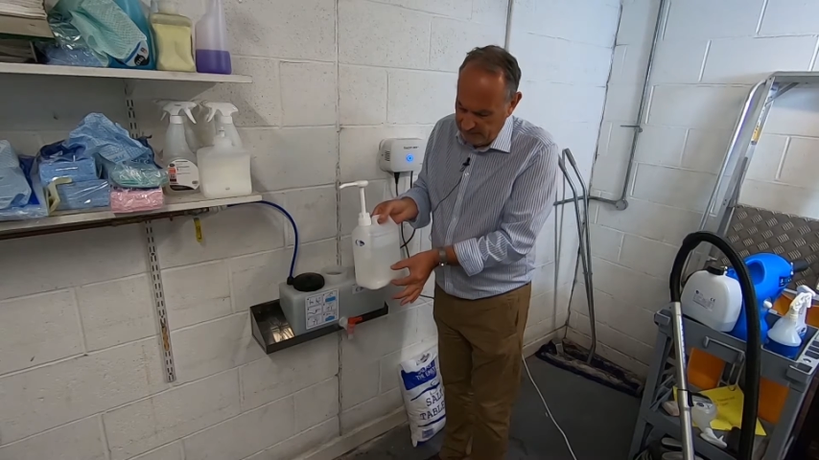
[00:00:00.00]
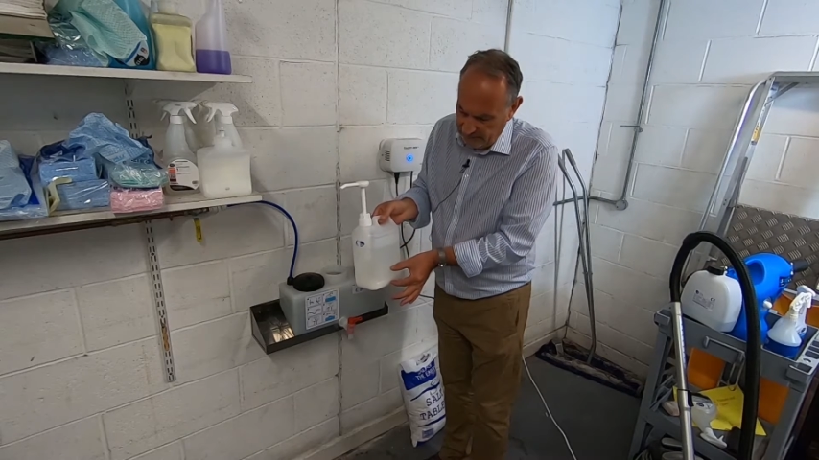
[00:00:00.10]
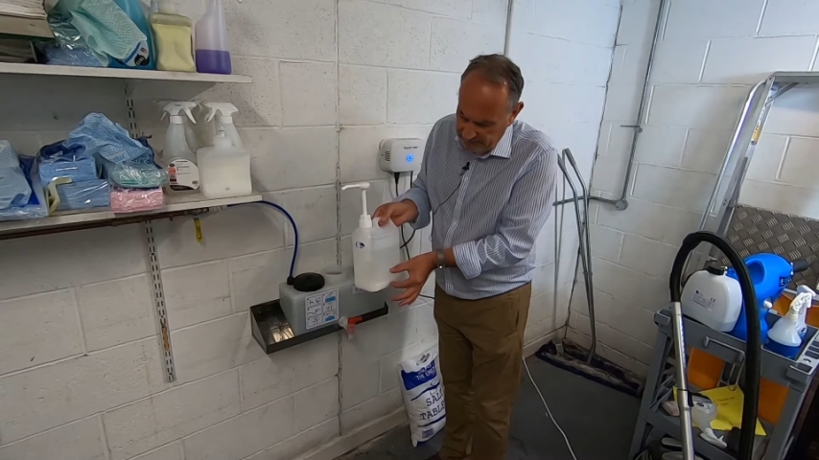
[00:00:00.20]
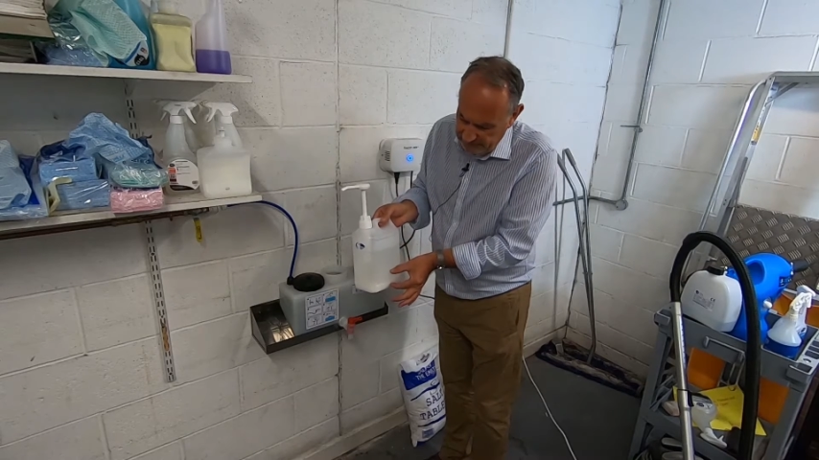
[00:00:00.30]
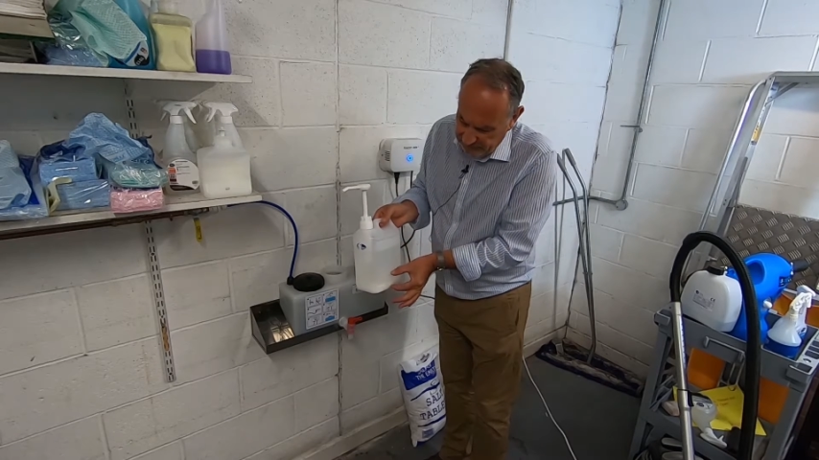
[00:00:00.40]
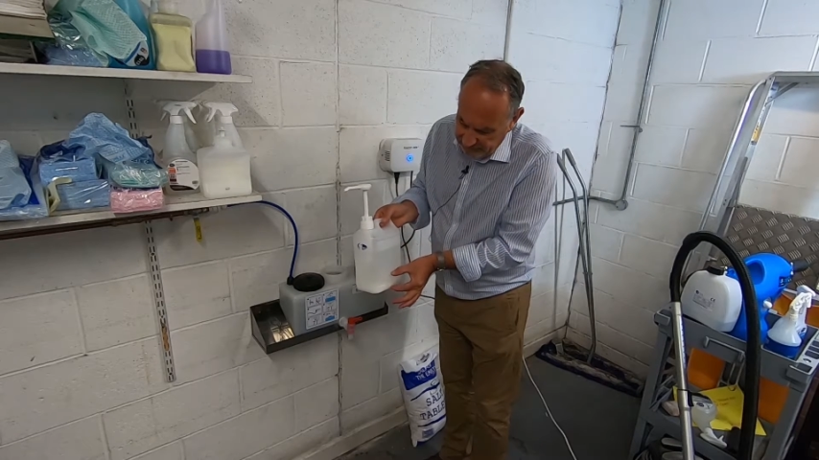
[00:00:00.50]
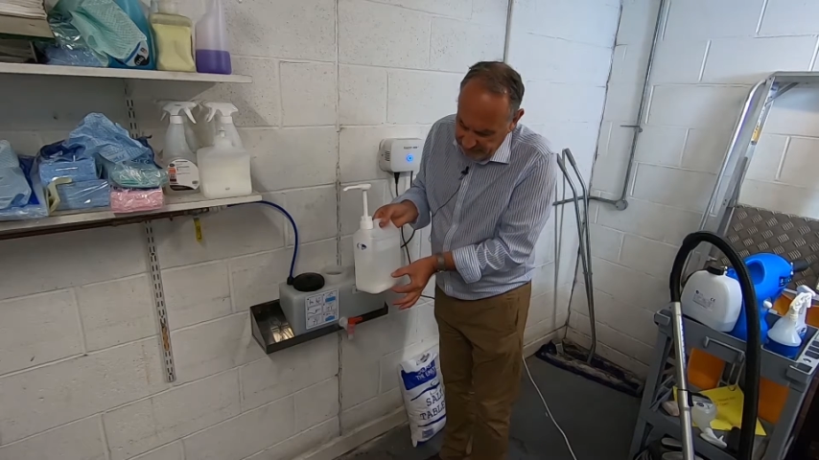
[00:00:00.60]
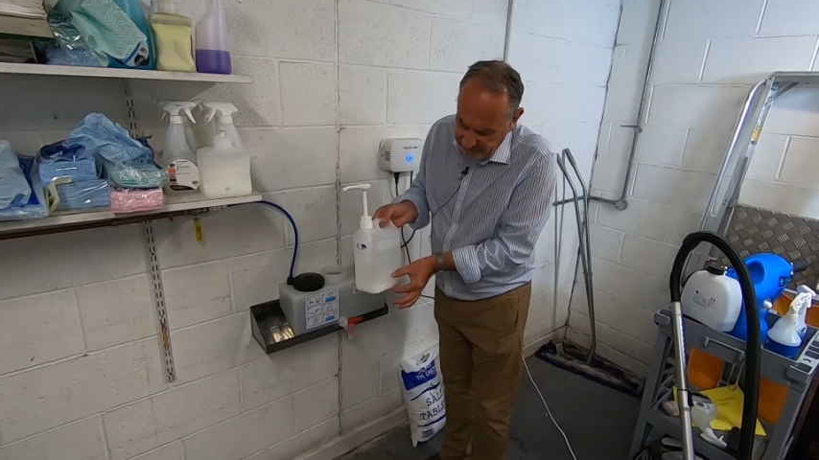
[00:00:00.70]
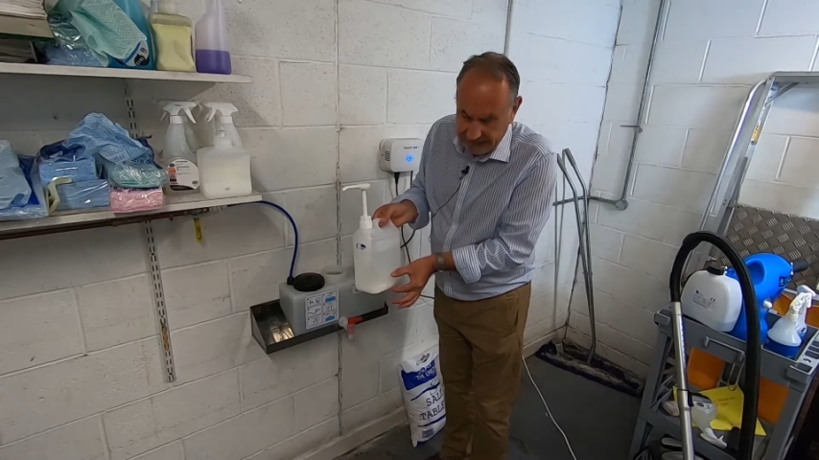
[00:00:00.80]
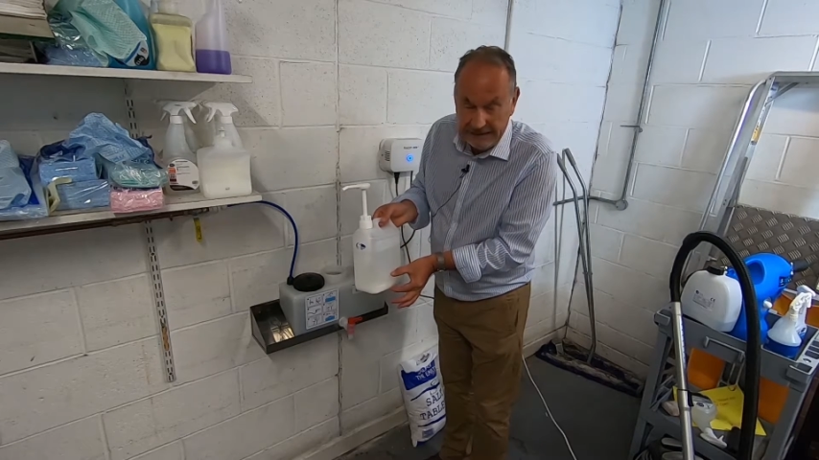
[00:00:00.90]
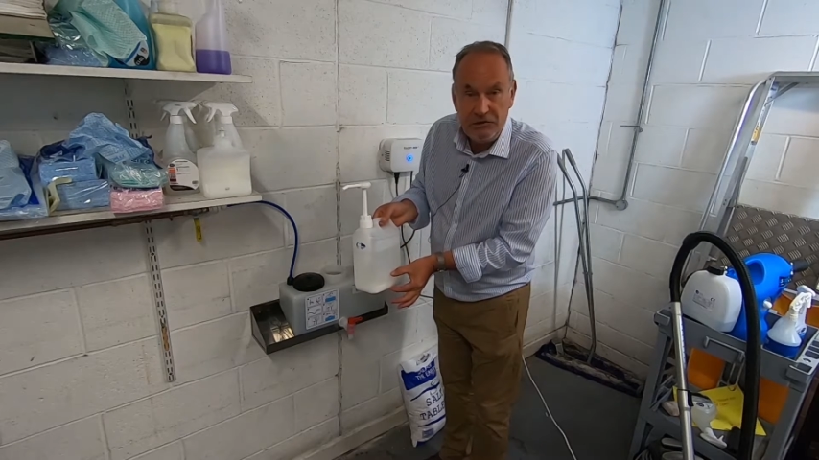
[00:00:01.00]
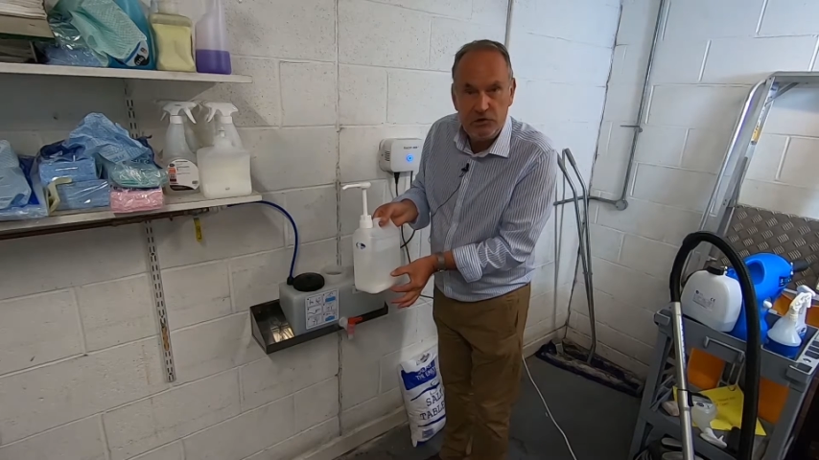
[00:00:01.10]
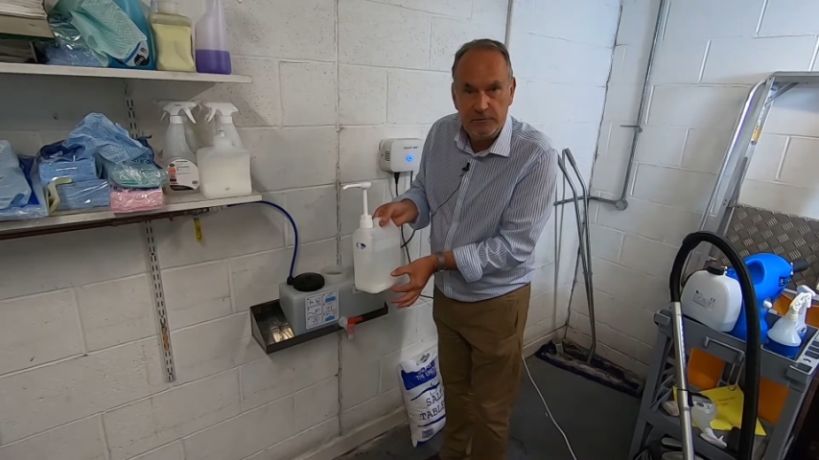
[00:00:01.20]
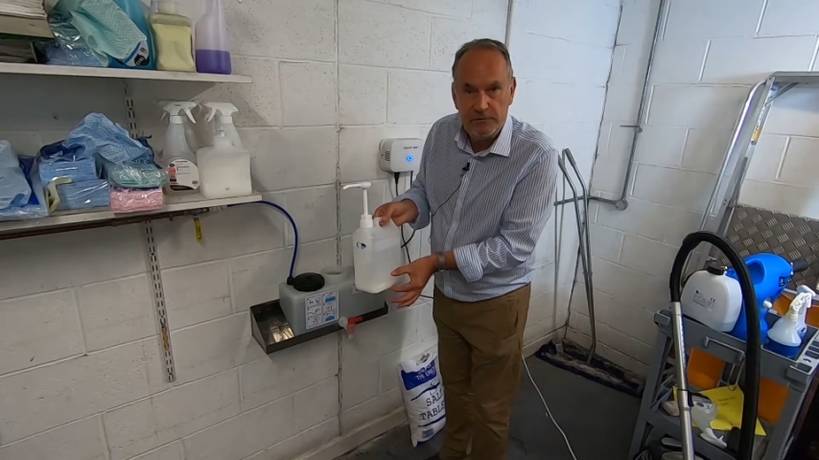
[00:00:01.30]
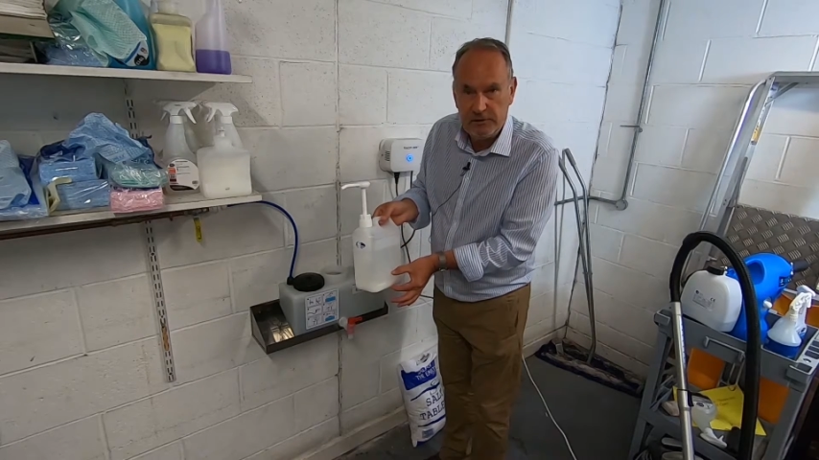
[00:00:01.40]
let's see 1
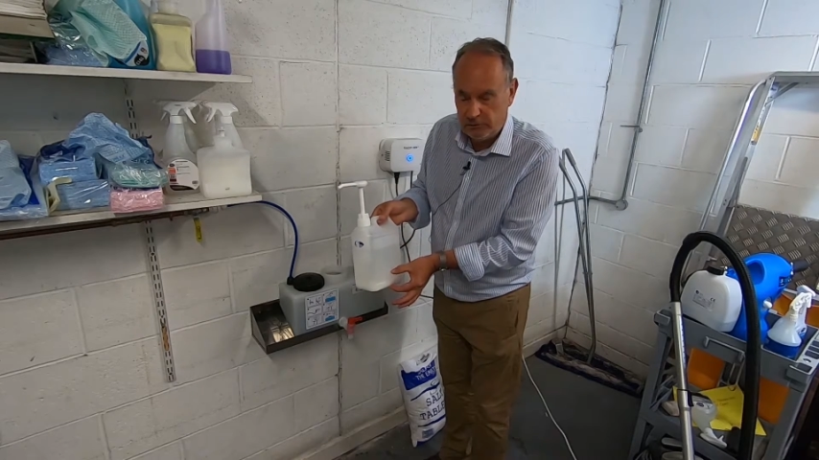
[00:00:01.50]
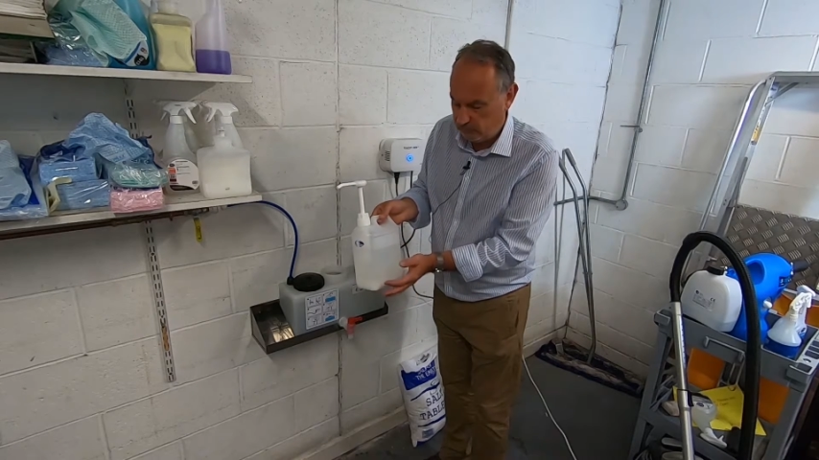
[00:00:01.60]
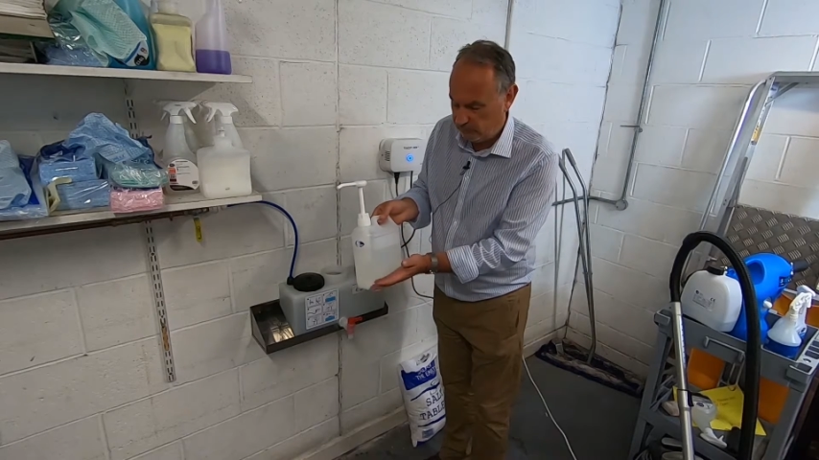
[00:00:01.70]
inch of salt